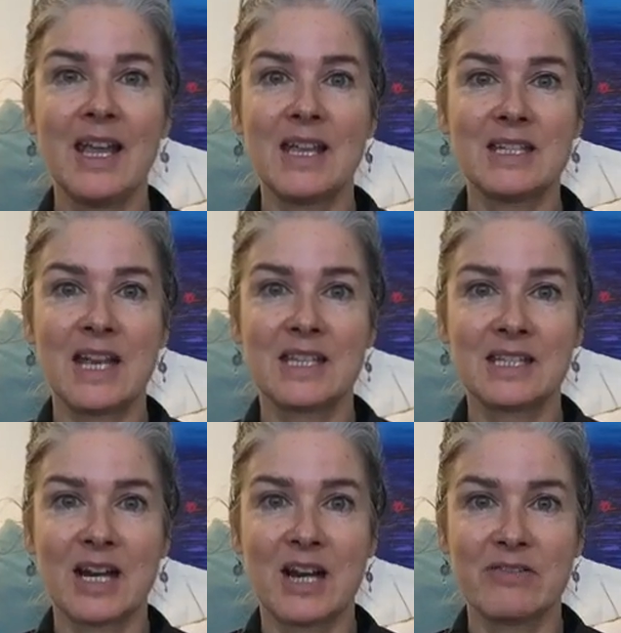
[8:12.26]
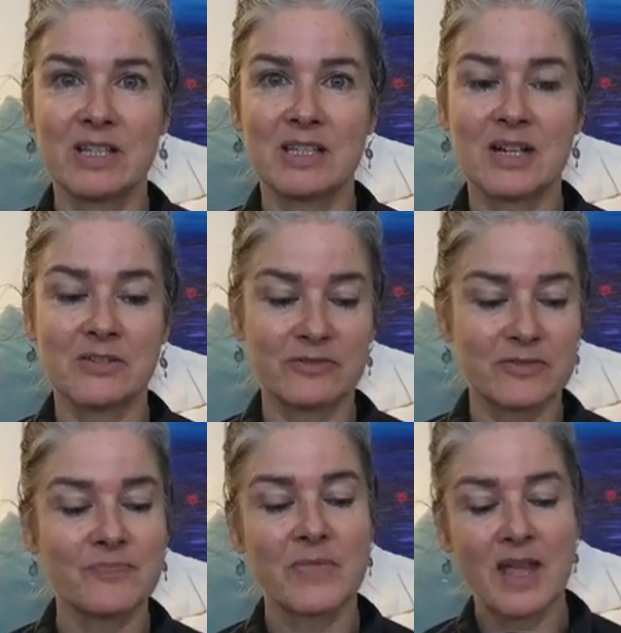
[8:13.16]
it takes care of itself.
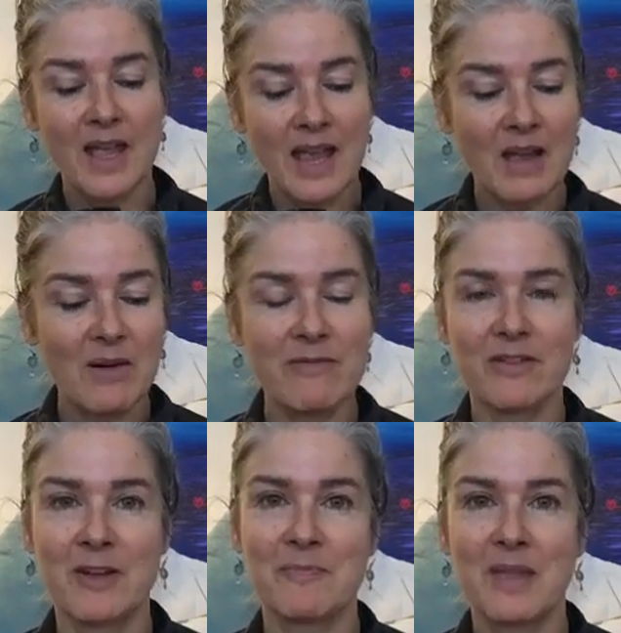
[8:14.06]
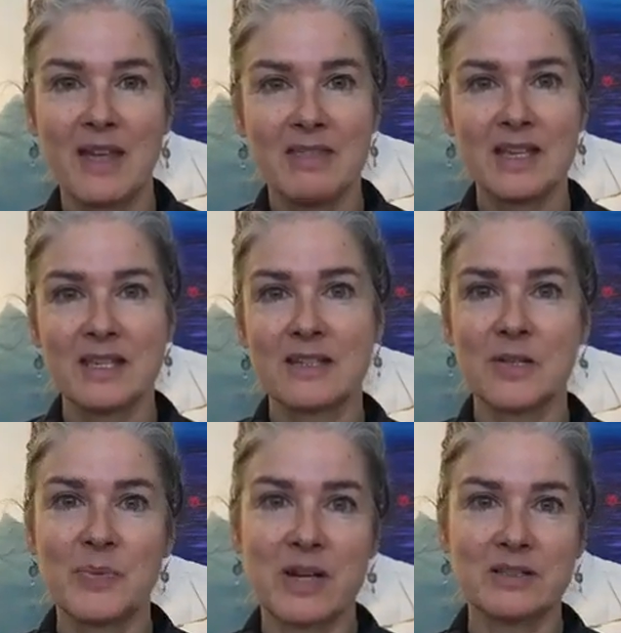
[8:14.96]
However, there's another
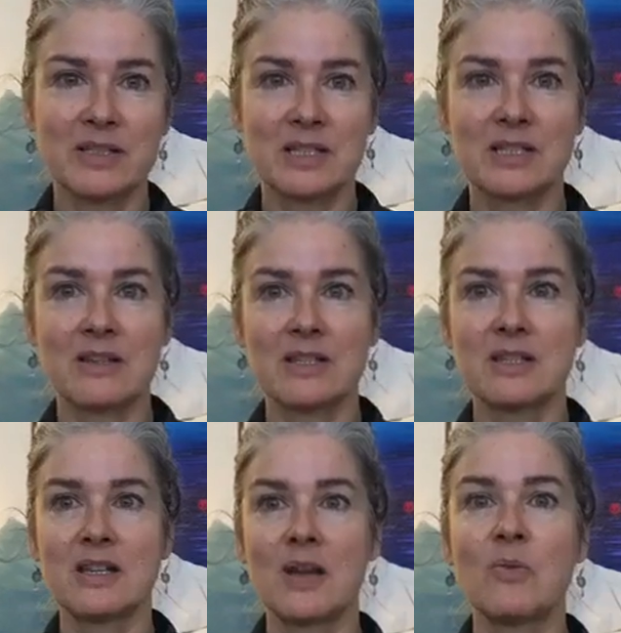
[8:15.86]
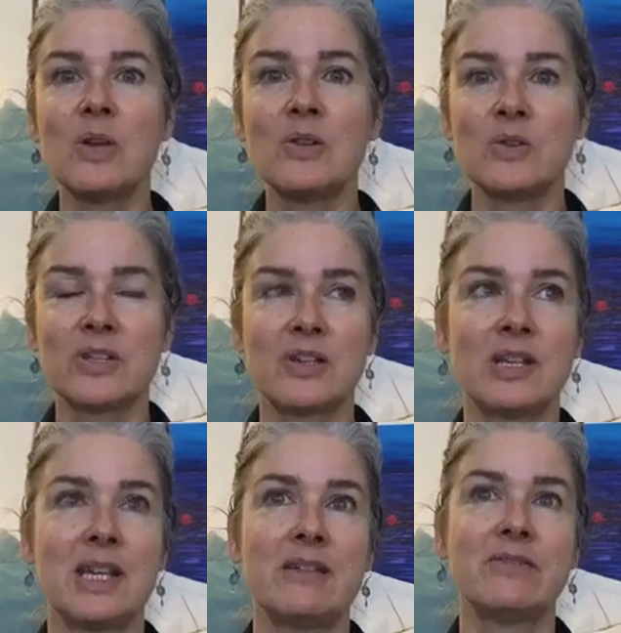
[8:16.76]
part to this answer that I will also
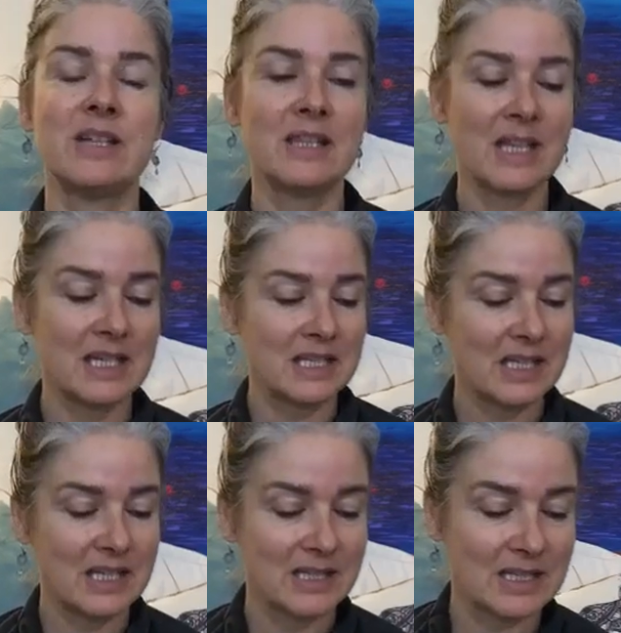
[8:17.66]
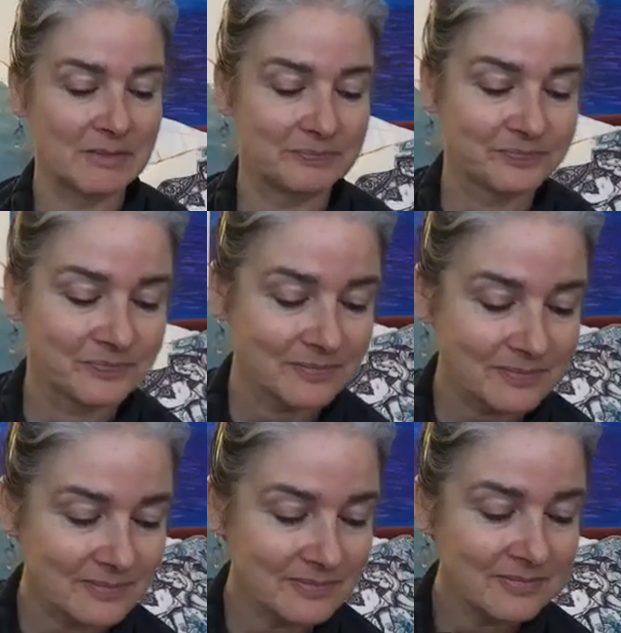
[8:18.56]
give, and that is this.
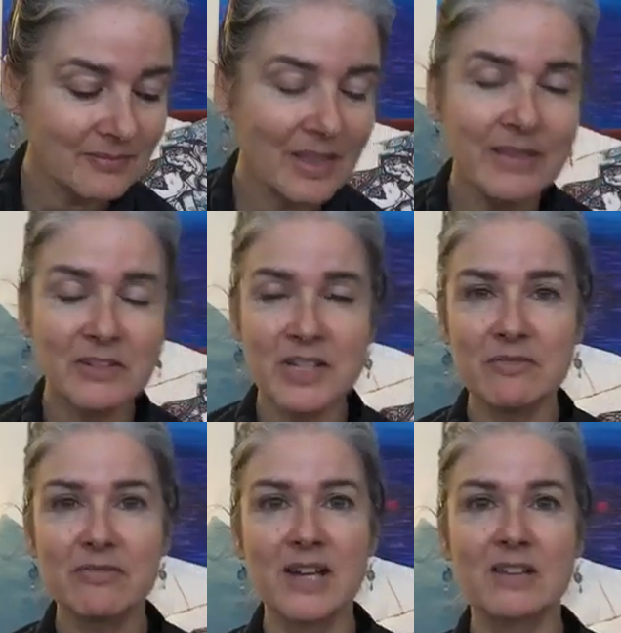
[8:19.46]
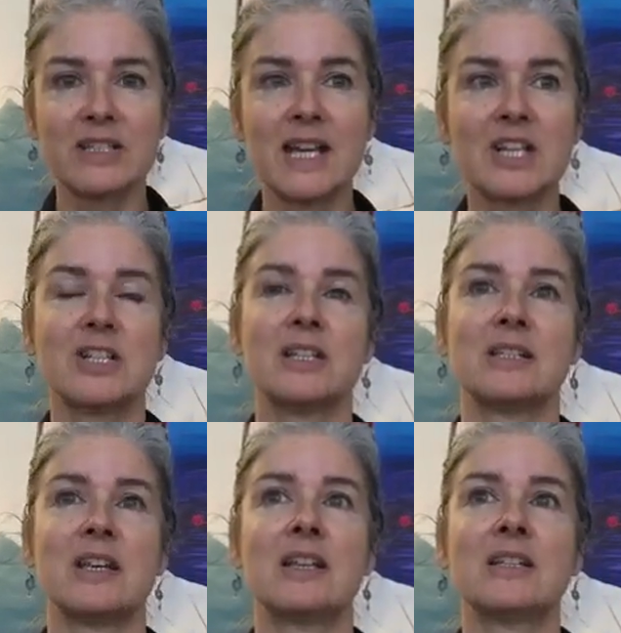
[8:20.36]
There are some foundations
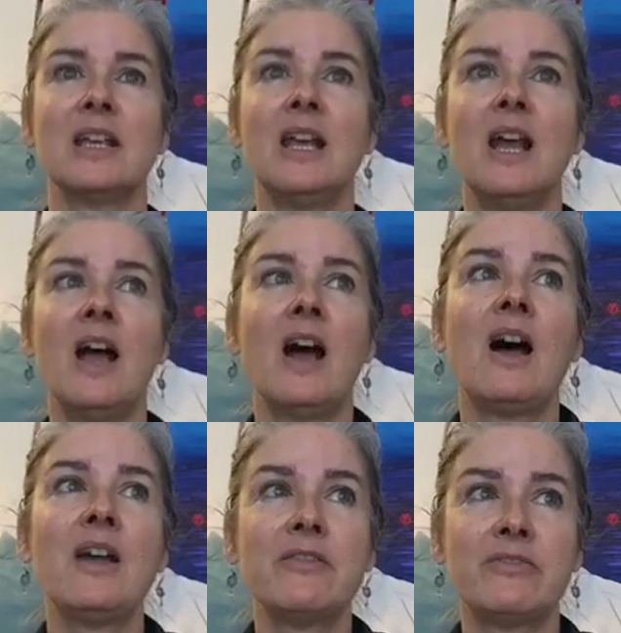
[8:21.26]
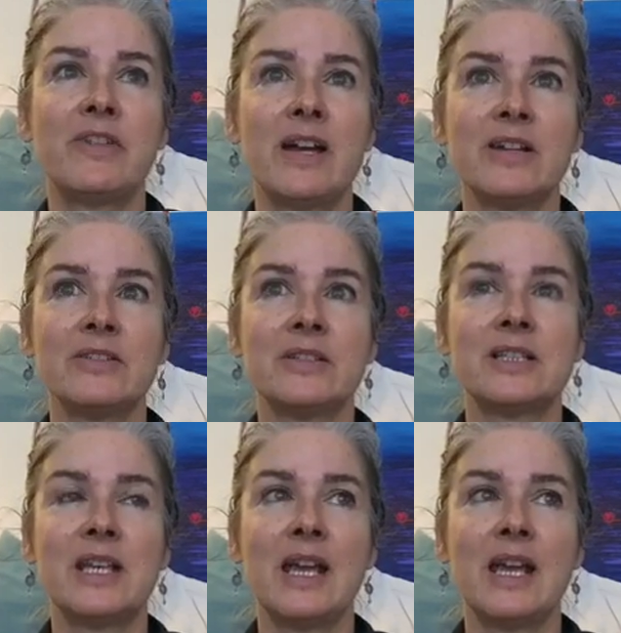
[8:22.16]
that I have found